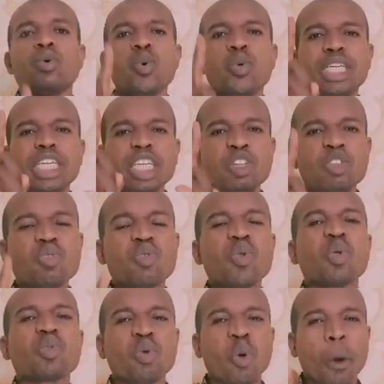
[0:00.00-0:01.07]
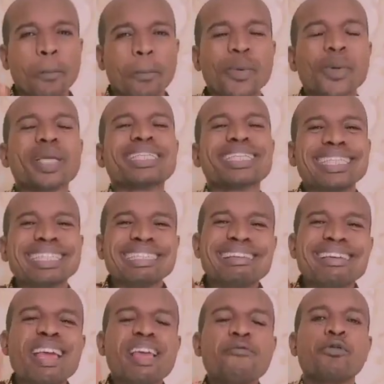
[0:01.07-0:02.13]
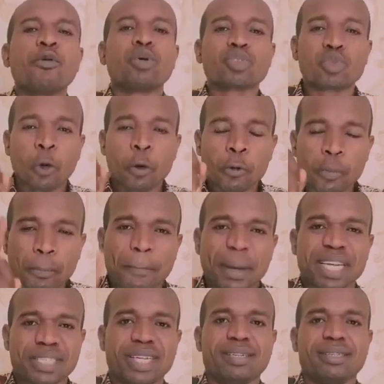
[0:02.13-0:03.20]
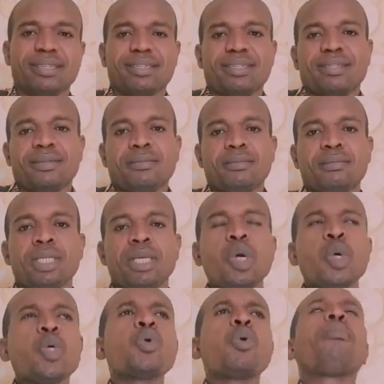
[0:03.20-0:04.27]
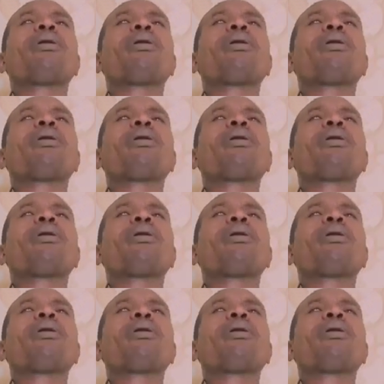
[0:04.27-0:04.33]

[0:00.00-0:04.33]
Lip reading: who did not operate in the force of patience. No